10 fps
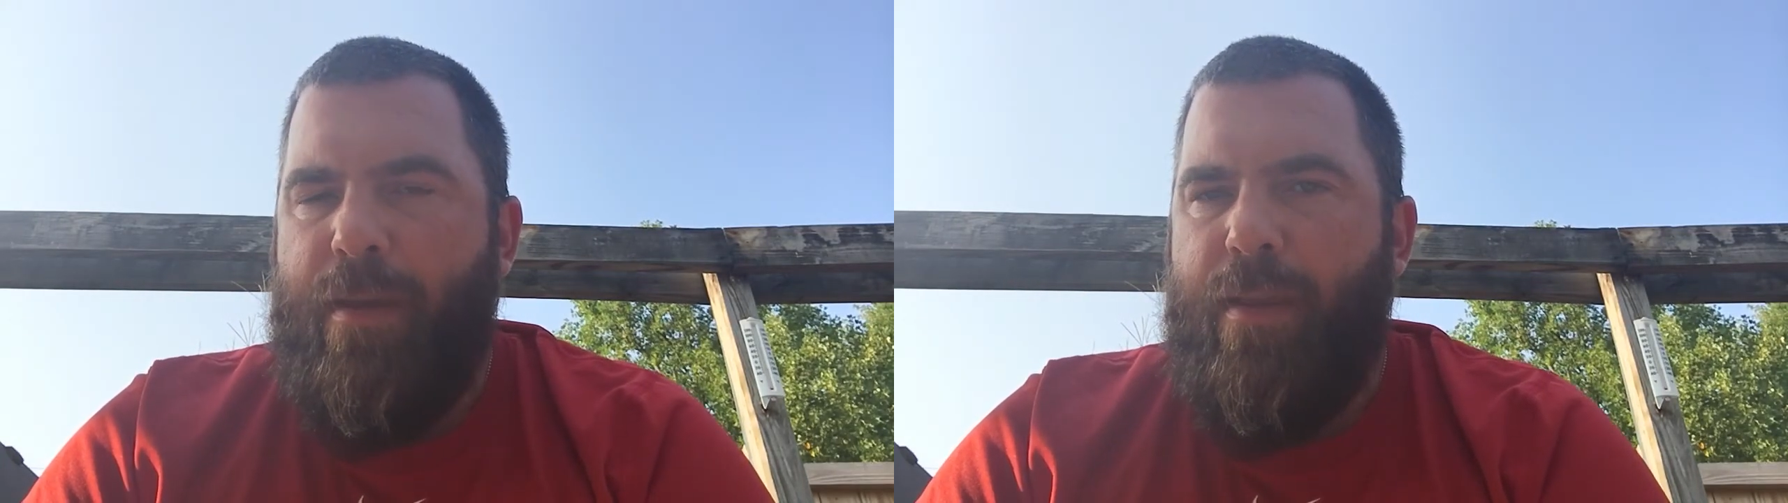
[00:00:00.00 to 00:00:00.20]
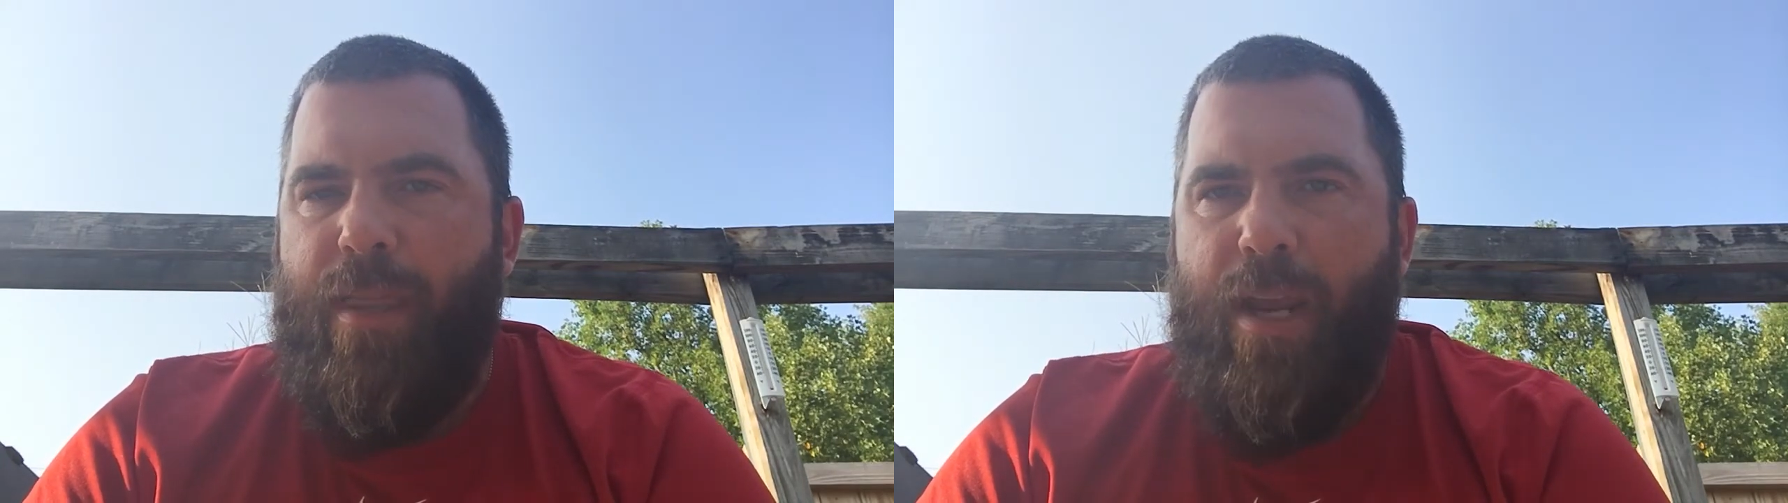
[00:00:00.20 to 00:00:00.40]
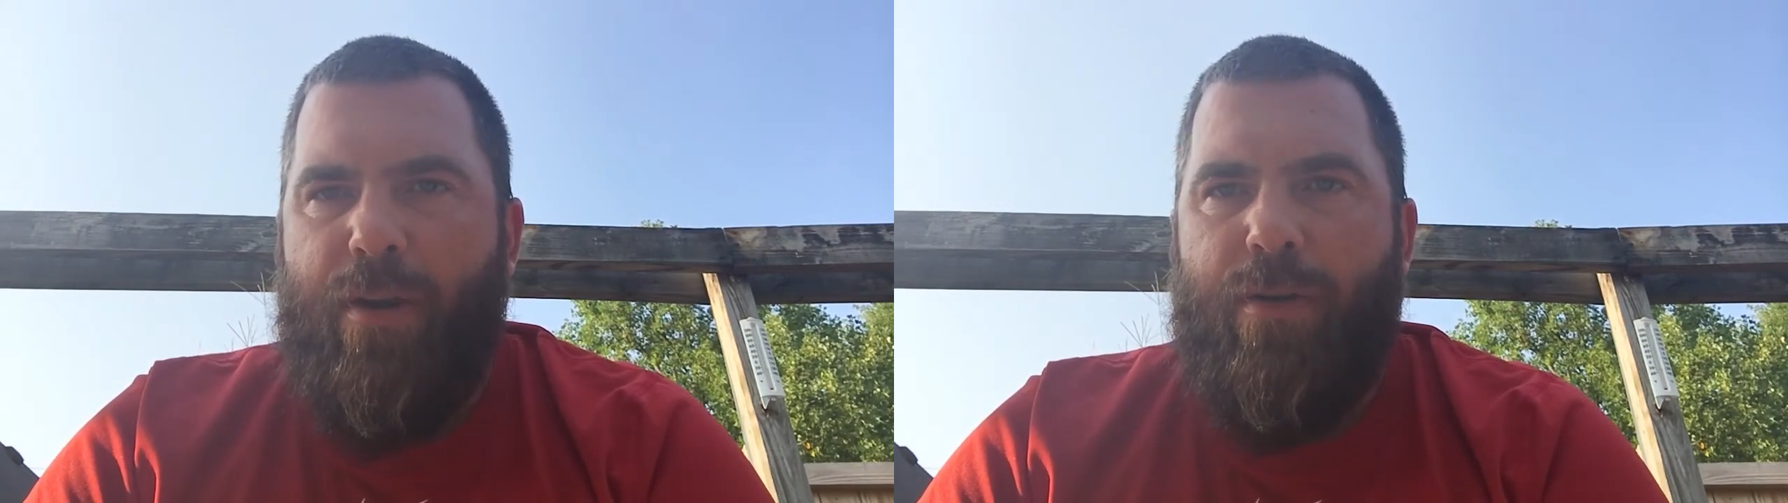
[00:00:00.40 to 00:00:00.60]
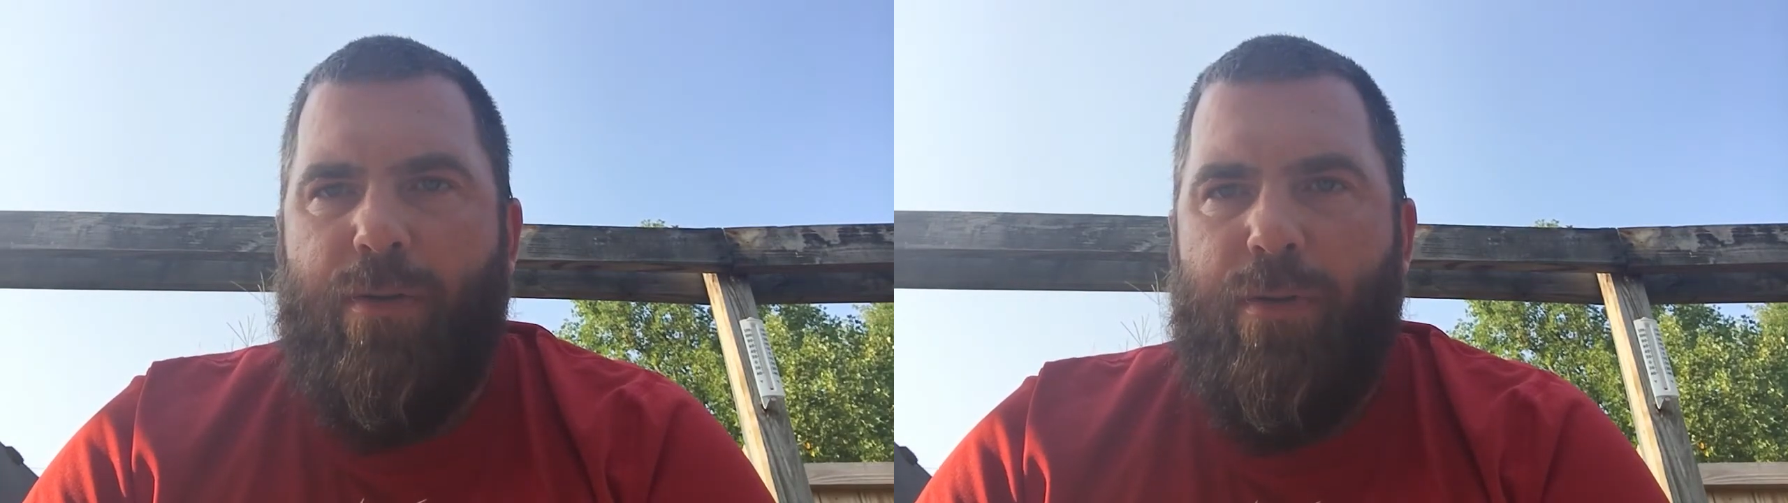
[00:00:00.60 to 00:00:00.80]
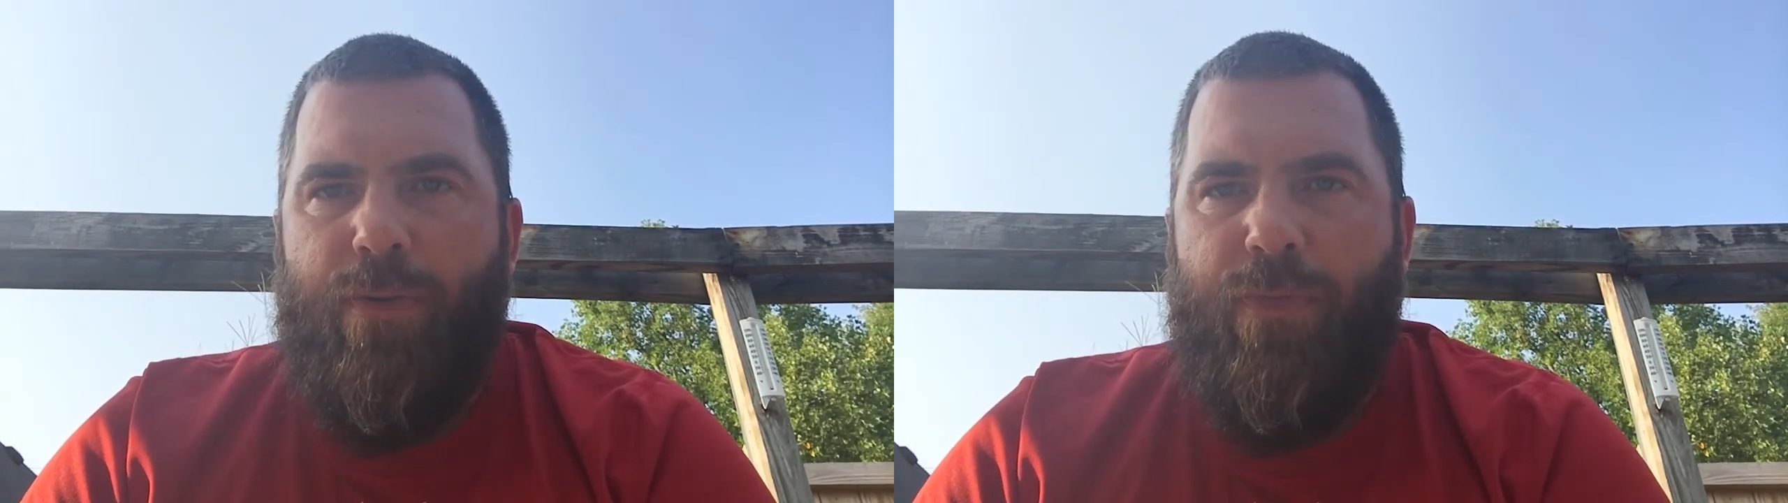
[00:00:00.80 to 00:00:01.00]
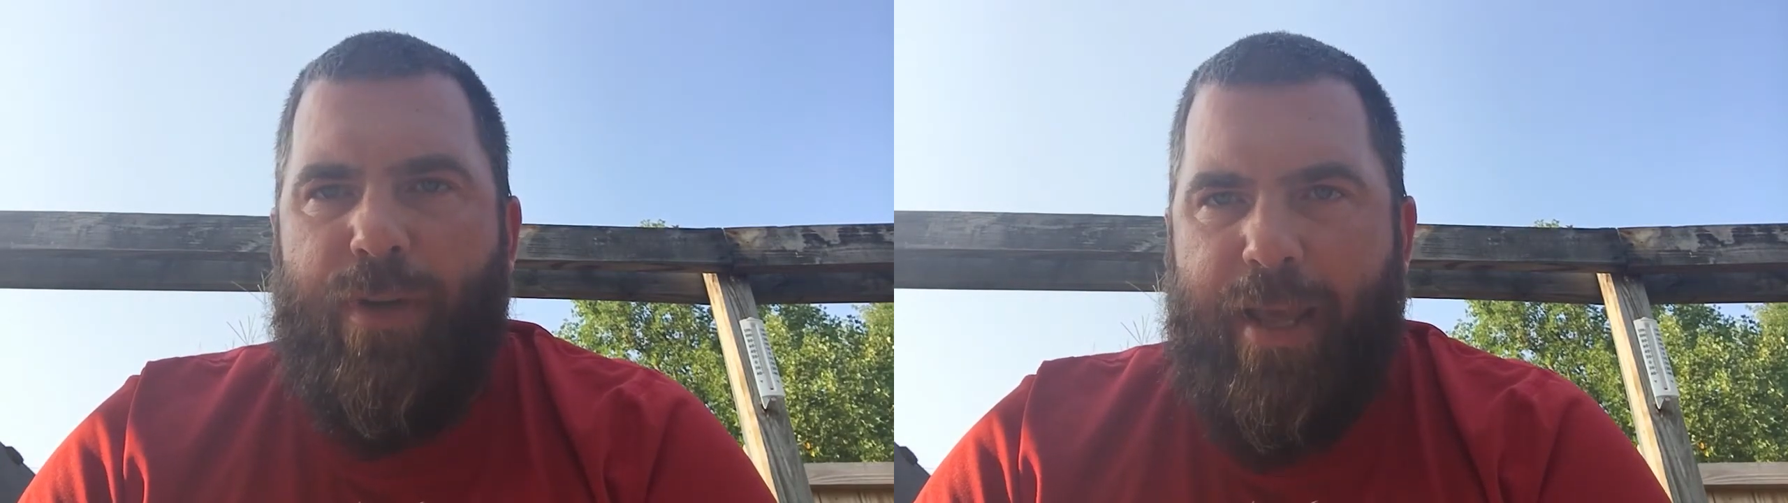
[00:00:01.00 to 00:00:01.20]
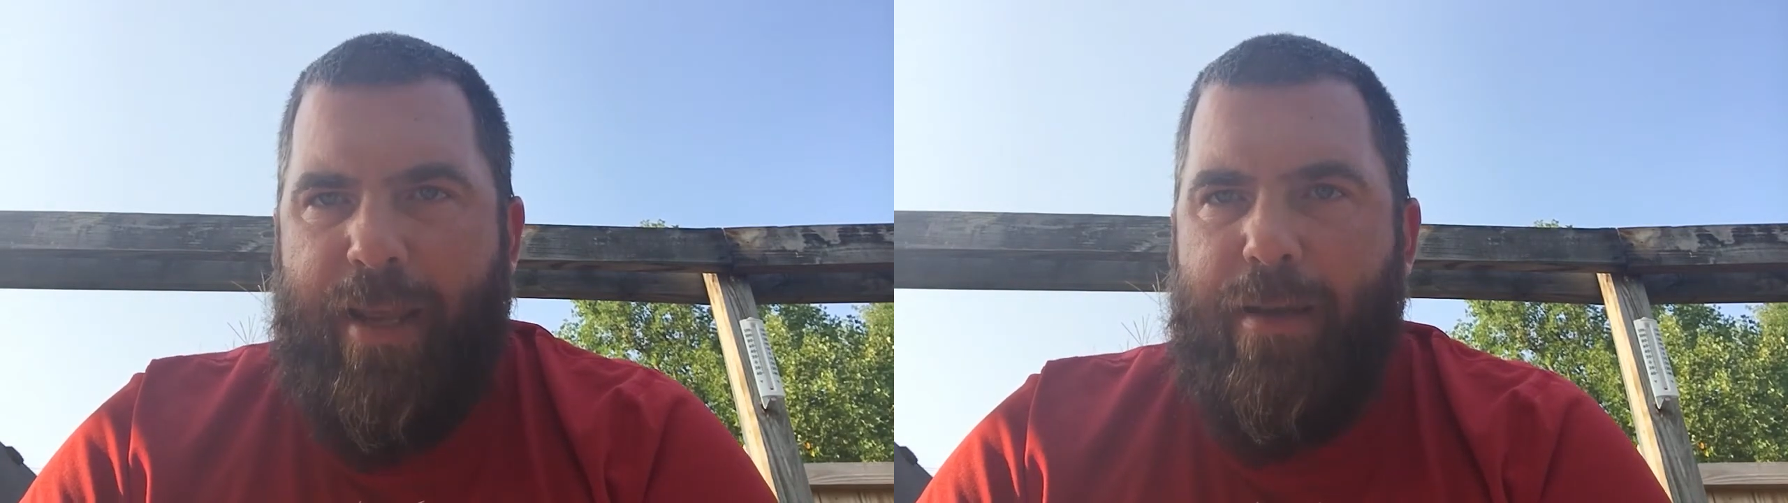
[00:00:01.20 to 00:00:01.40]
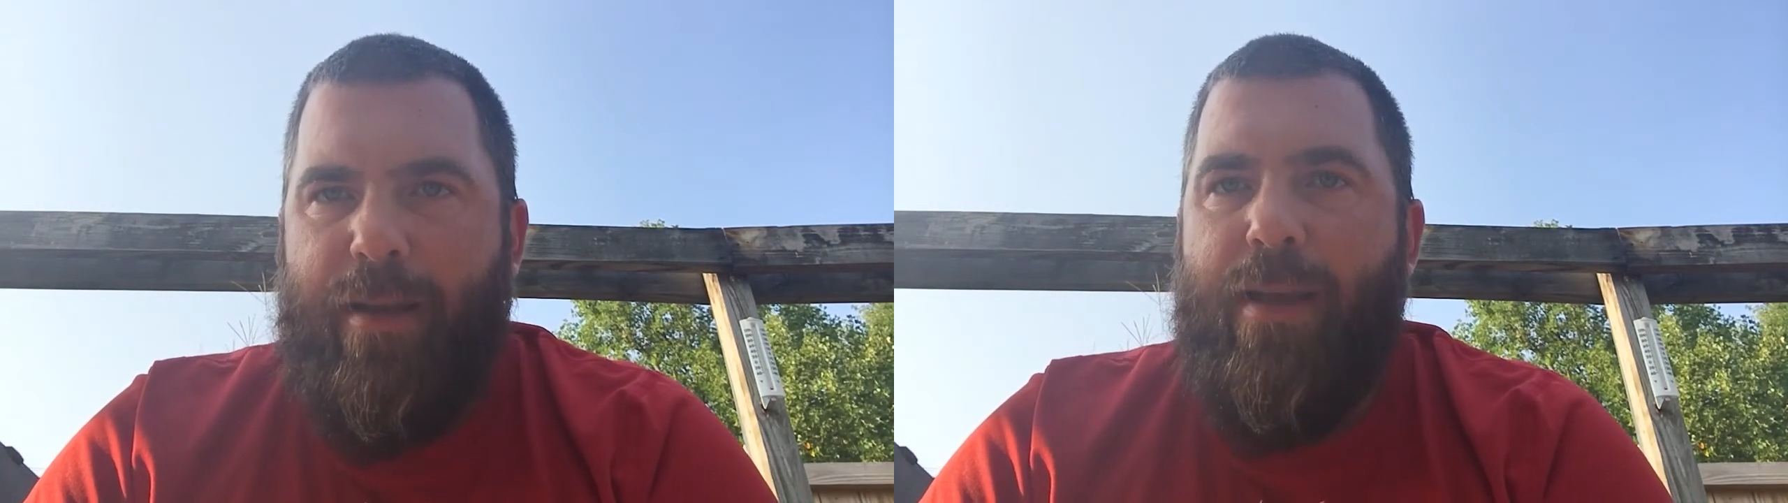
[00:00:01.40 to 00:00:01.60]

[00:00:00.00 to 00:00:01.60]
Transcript: there for dead.